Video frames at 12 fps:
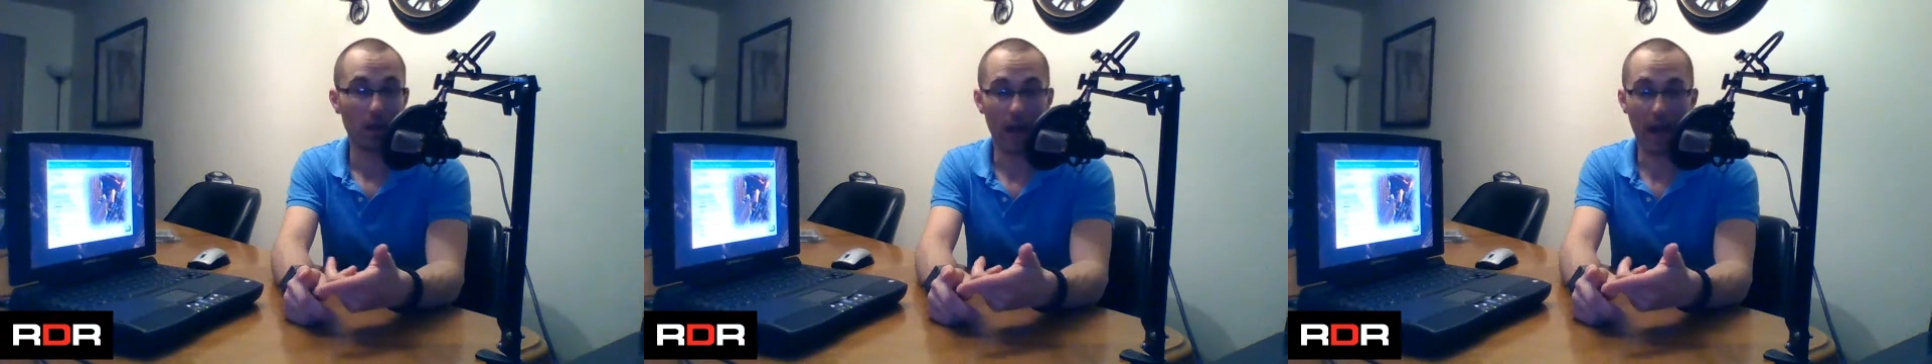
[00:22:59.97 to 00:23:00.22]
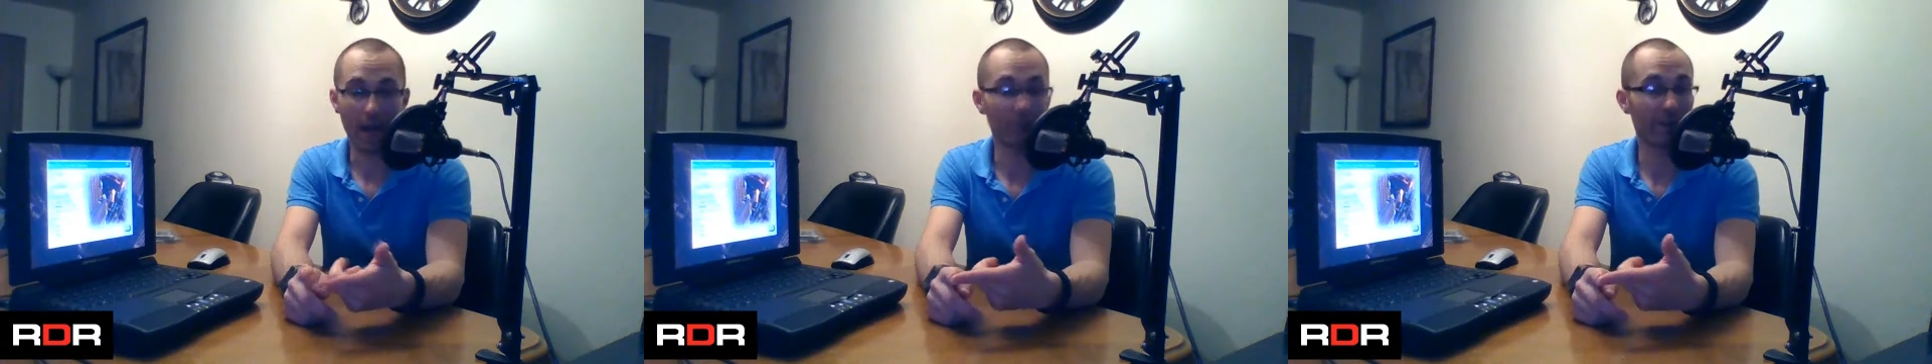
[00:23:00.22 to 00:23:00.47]

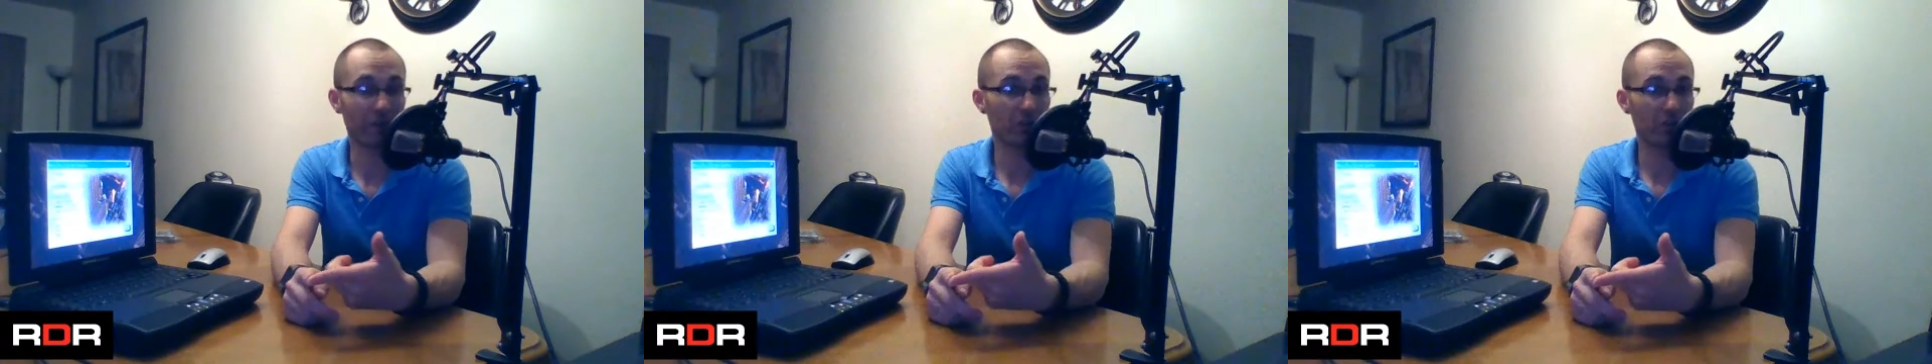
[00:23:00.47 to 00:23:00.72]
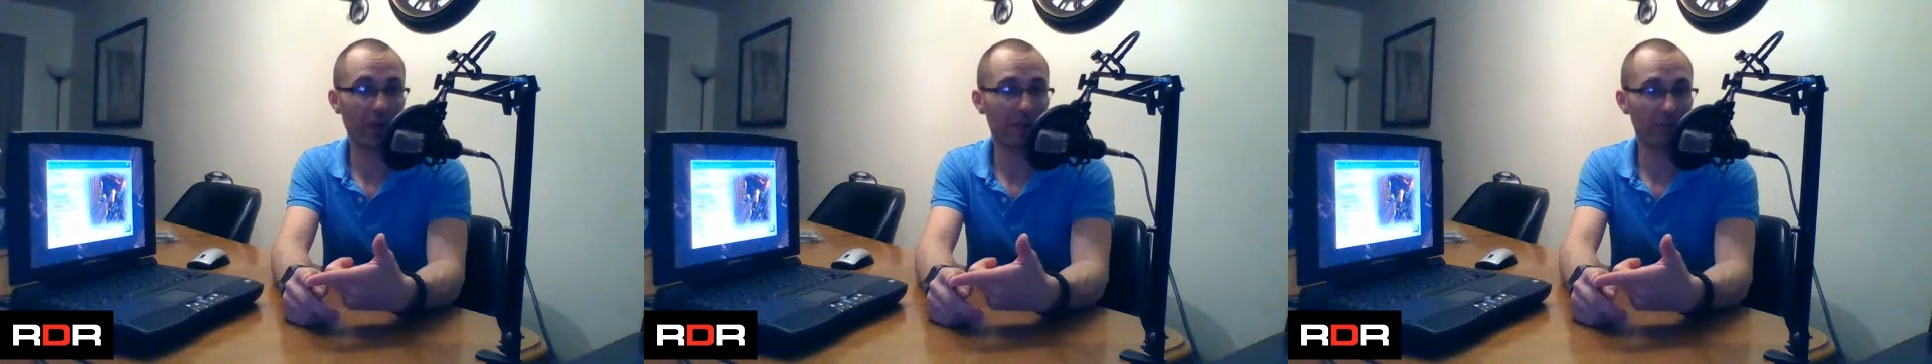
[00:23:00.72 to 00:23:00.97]
I've never
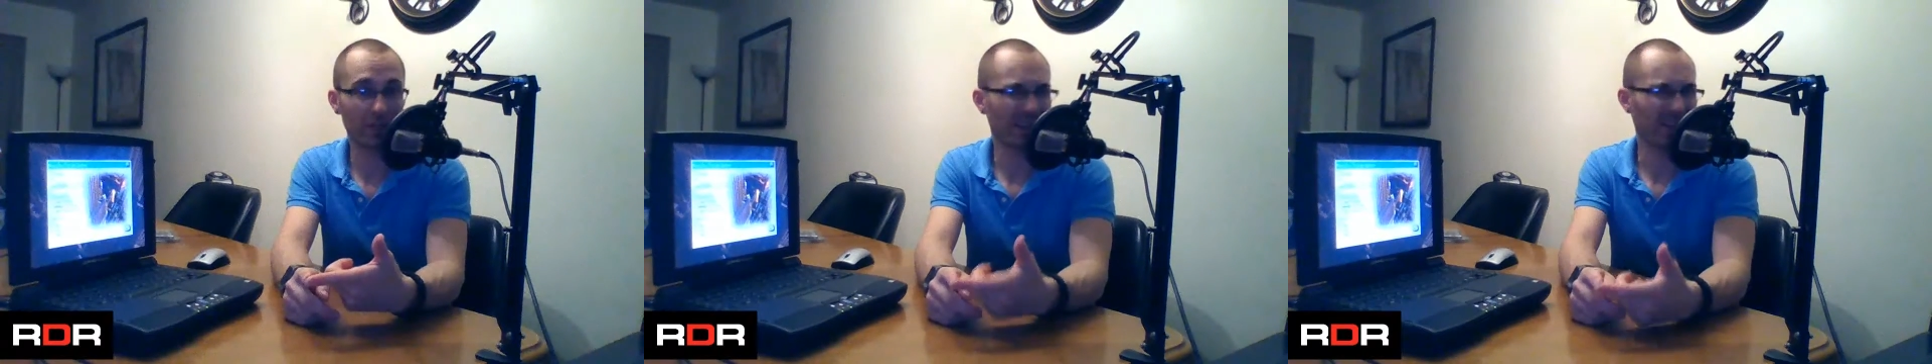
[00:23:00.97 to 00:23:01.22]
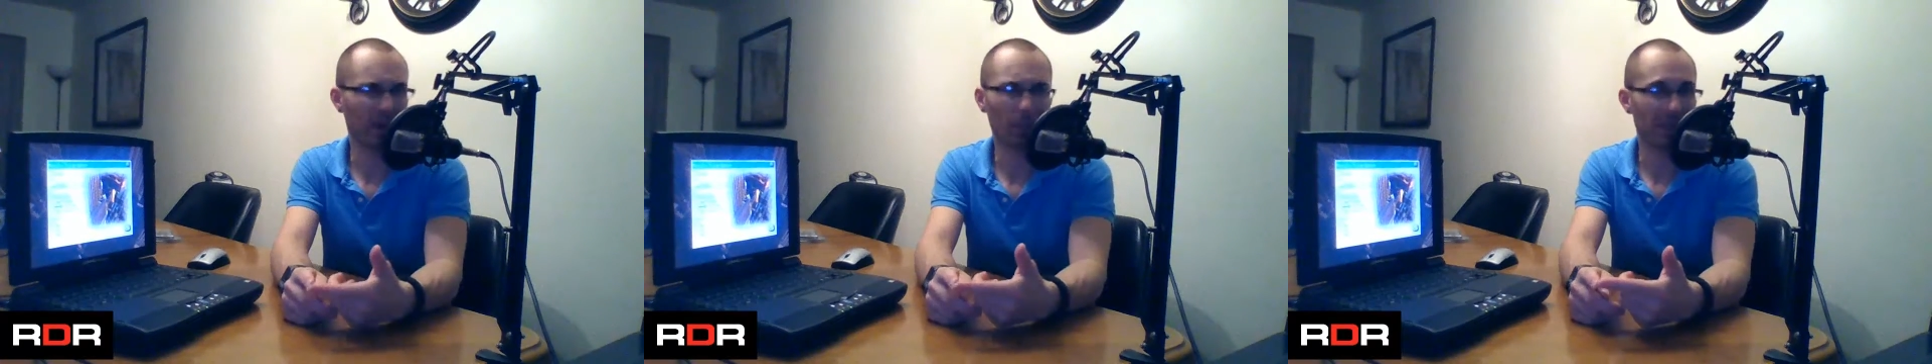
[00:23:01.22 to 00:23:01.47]
traveled on a
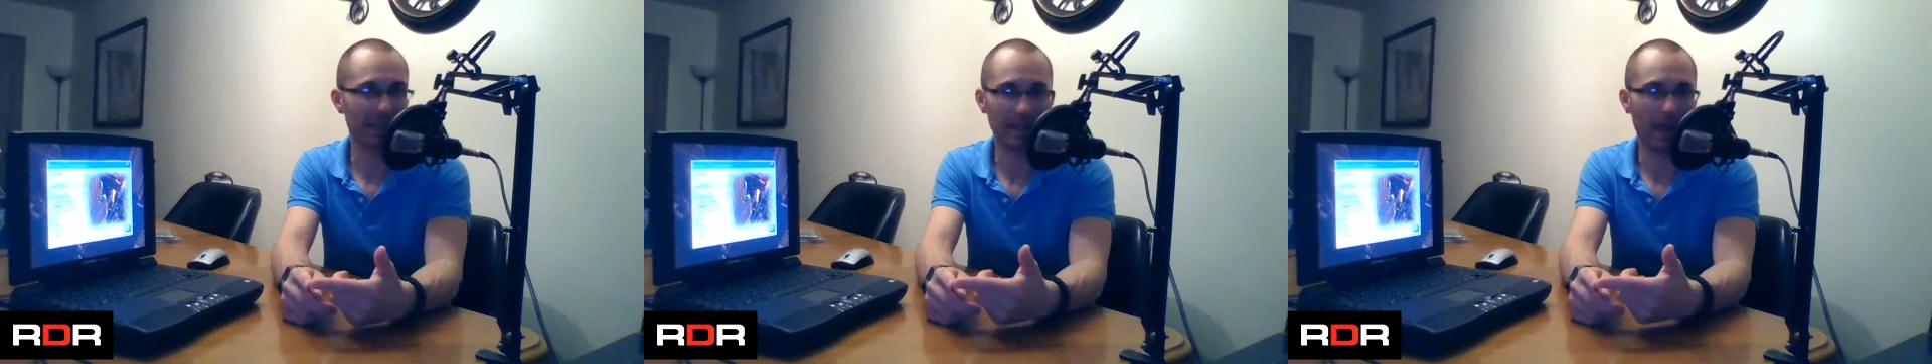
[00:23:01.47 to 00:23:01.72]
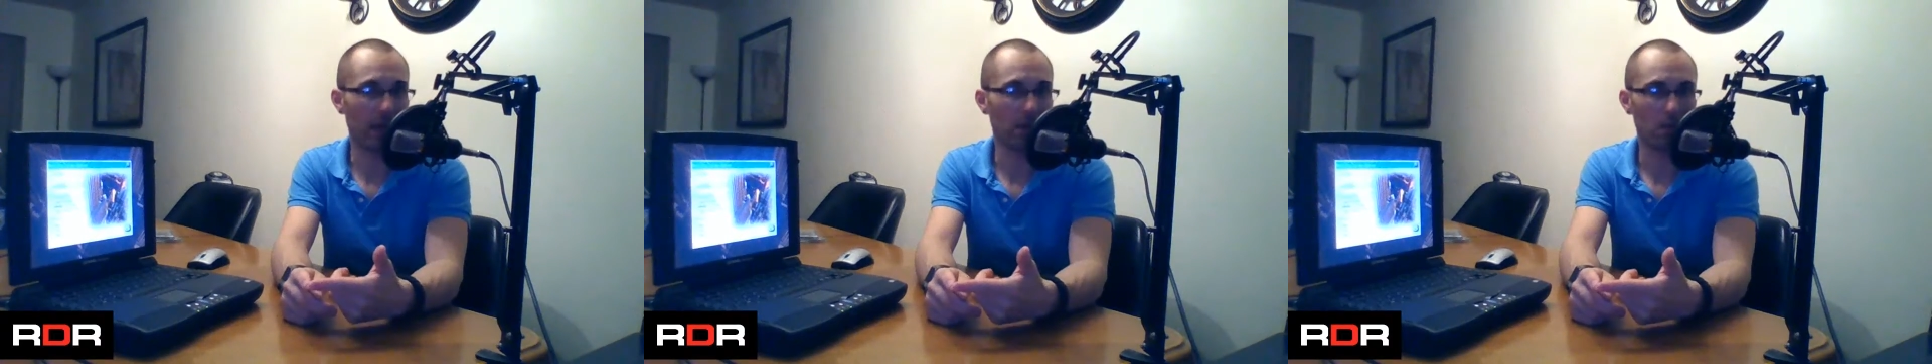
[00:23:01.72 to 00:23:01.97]
company
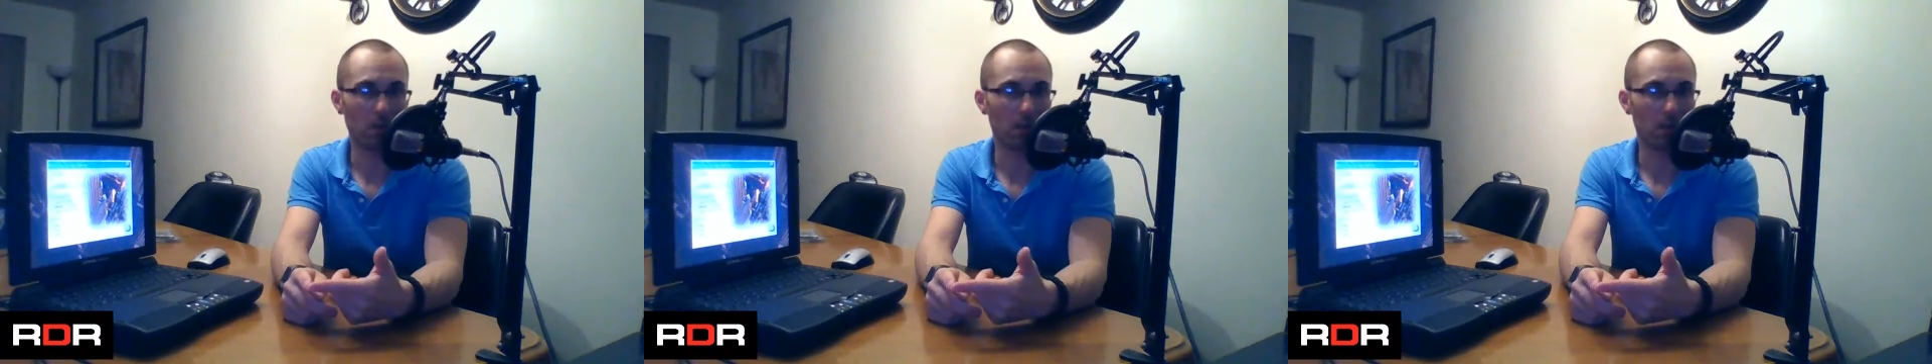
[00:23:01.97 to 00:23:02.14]
dime